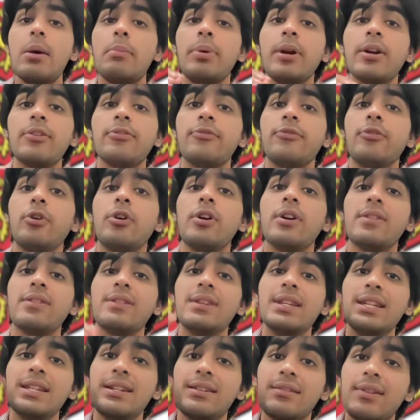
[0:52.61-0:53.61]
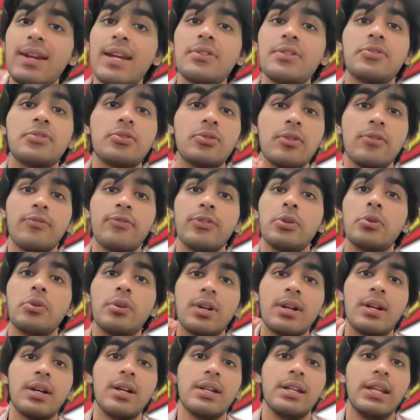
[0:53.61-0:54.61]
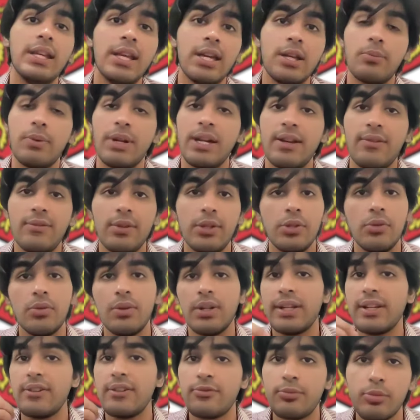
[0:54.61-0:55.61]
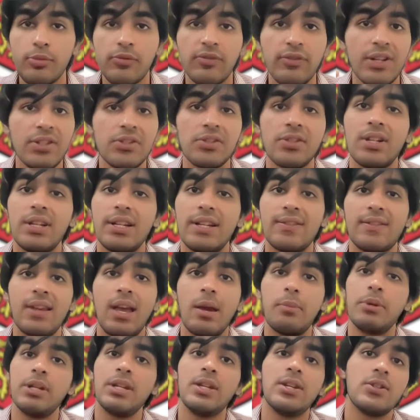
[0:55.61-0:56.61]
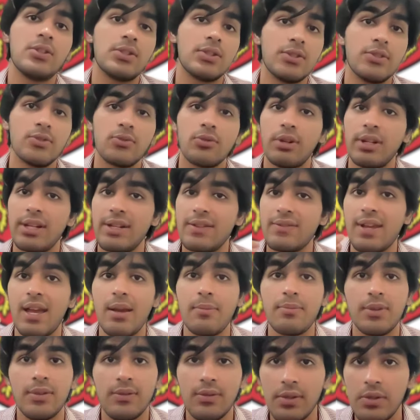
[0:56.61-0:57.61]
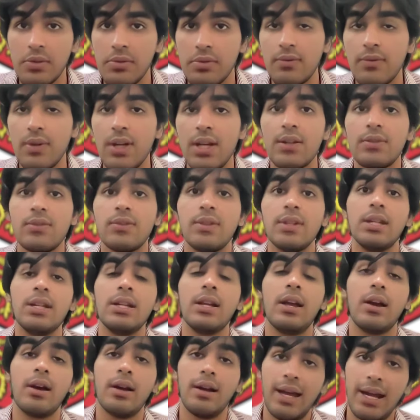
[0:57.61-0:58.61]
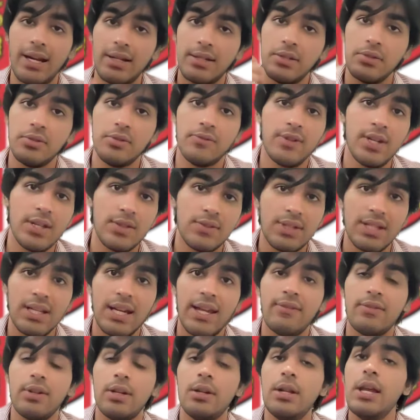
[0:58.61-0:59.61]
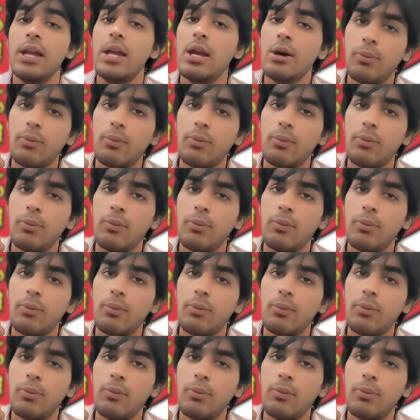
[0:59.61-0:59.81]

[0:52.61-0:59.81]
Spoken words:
but for the rest of your career whenever you'll give professional examinations or exams in the university, at a university level,